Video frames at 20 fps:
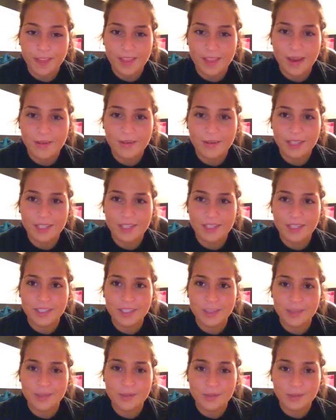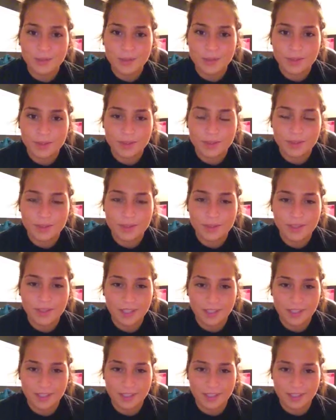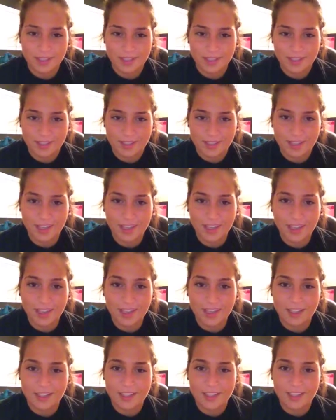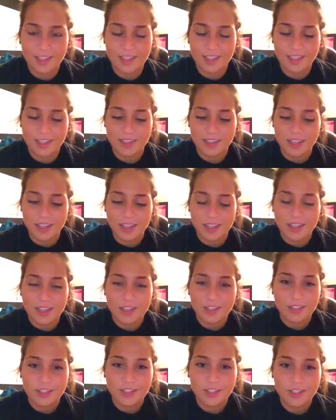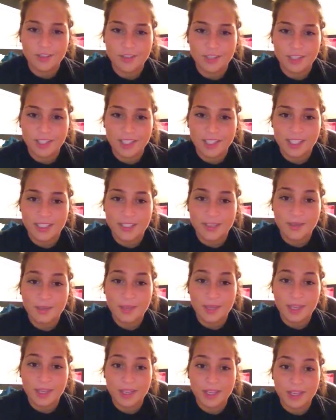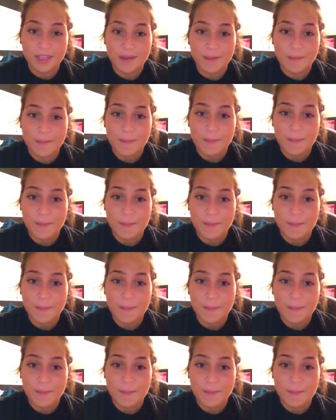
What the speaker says: that we need to use such things as technology, and children need to be